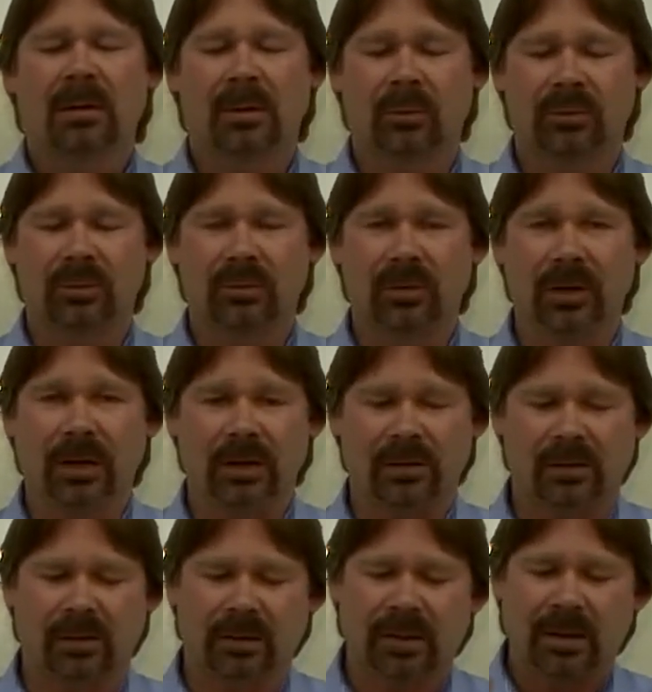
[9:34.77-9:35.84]
that will do
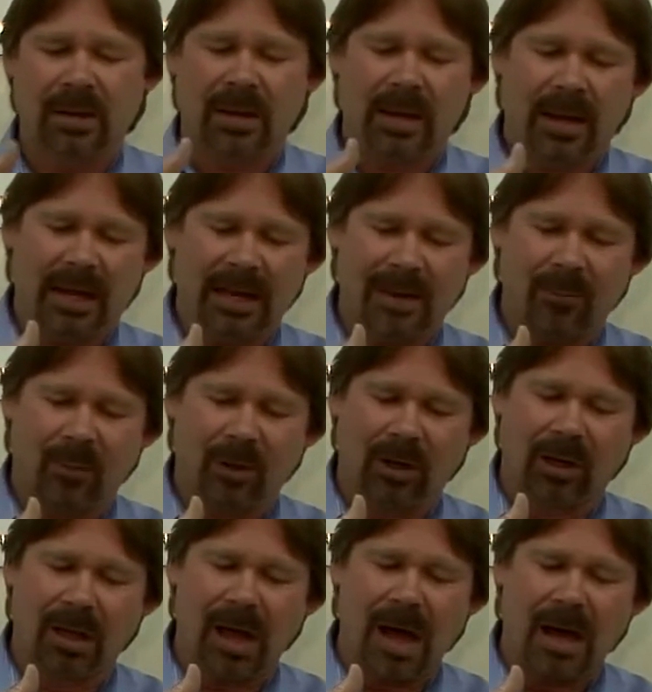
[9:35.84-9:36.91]
this. And it
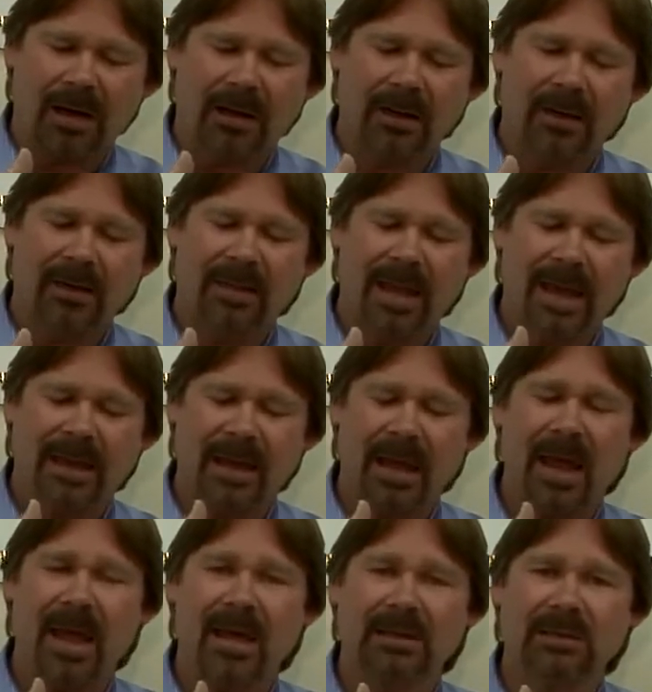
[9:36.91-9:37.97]
will lock that
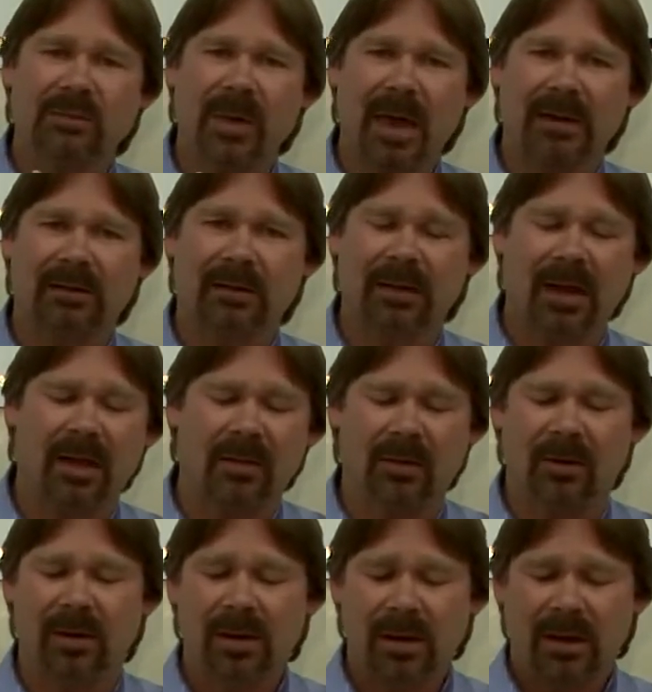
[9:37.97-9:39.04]
edge back
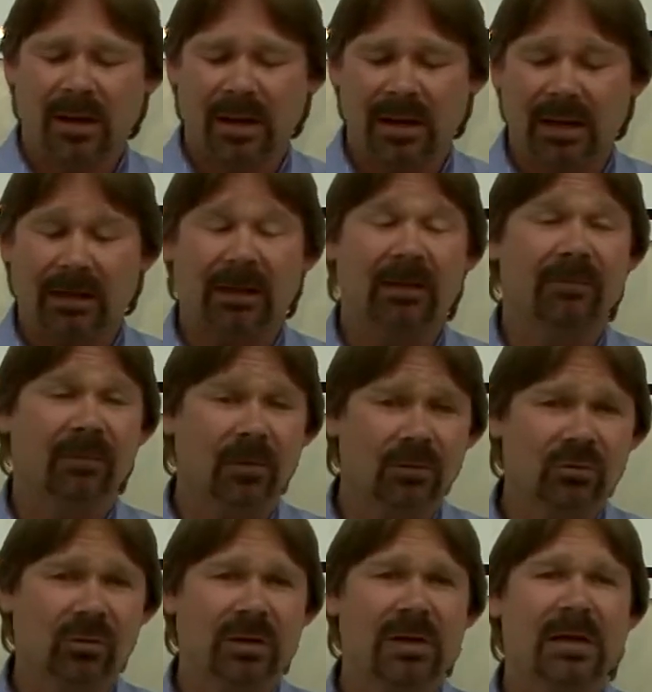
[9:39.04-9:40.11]
together, and it can
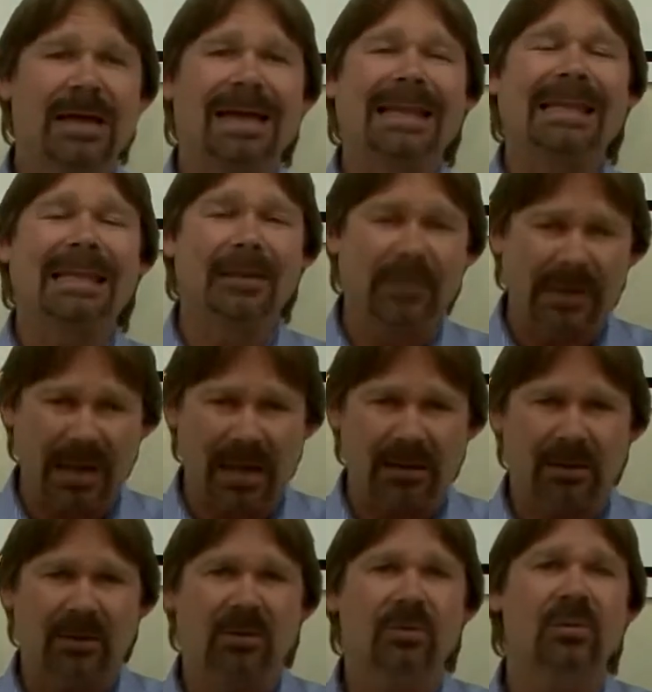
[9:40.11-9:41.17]
virtually
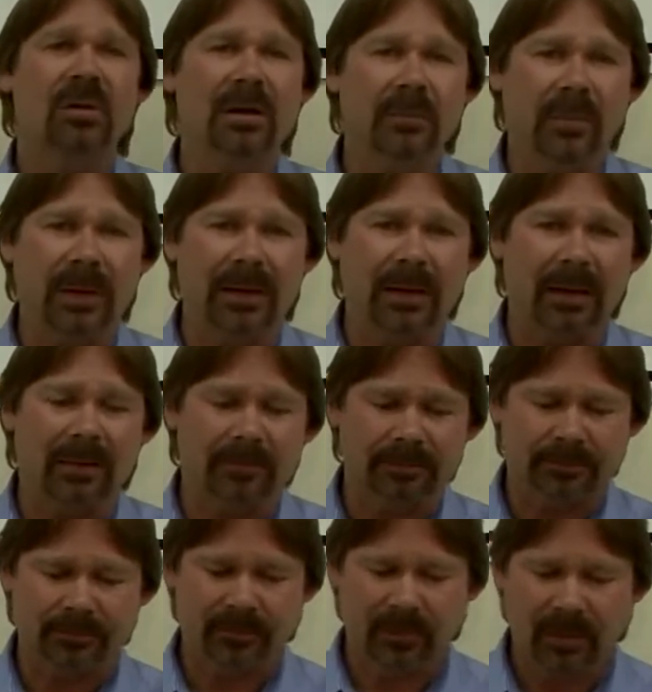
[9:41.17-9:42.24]
eliminate your seam peaking.
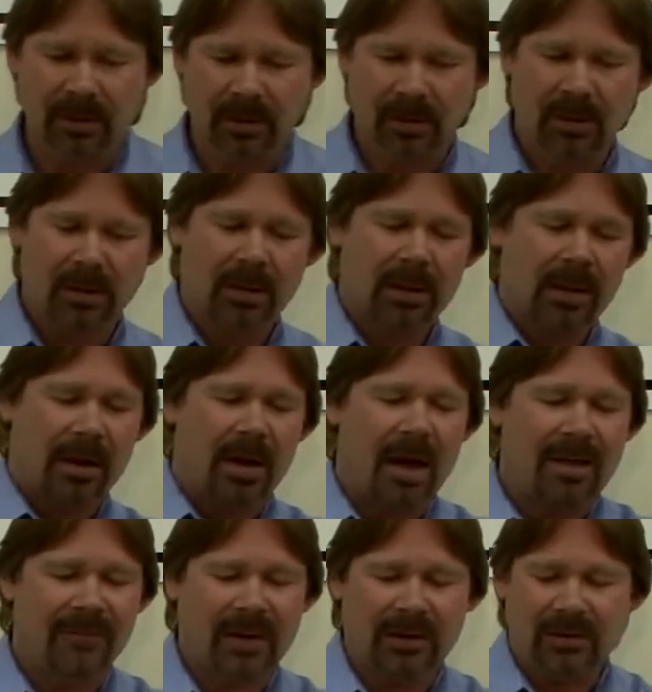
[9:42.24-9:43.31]

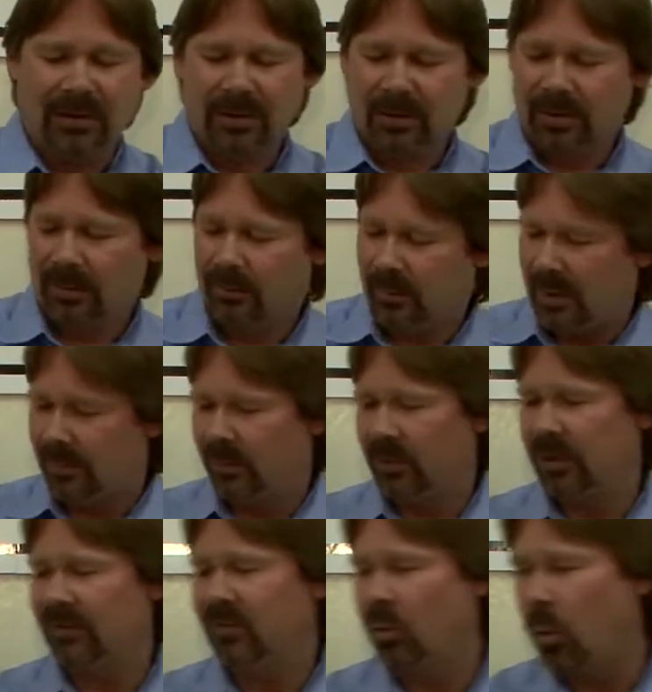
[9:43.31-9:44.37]
I've had people
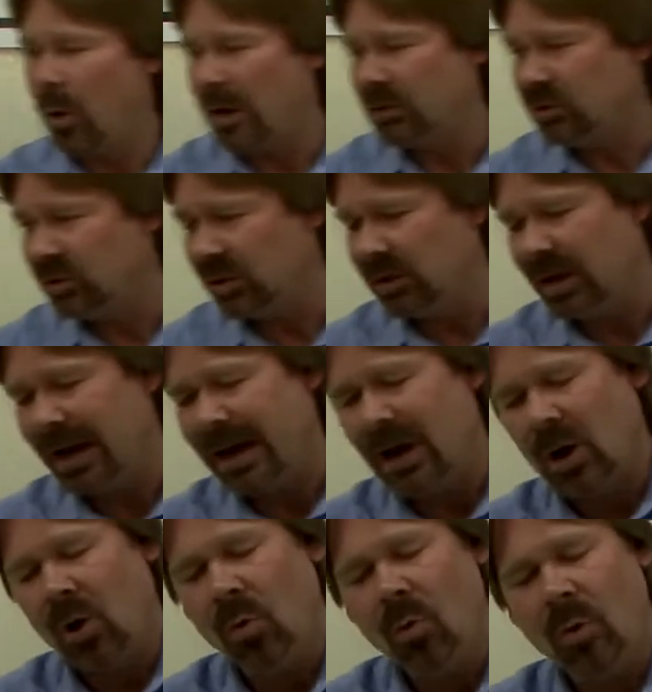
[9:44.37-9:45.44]
that have questioned
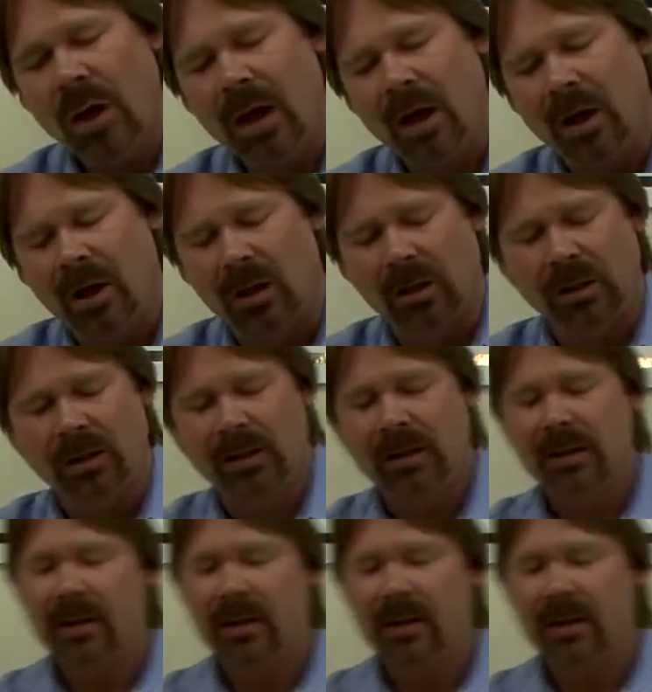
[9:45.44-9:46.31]
how well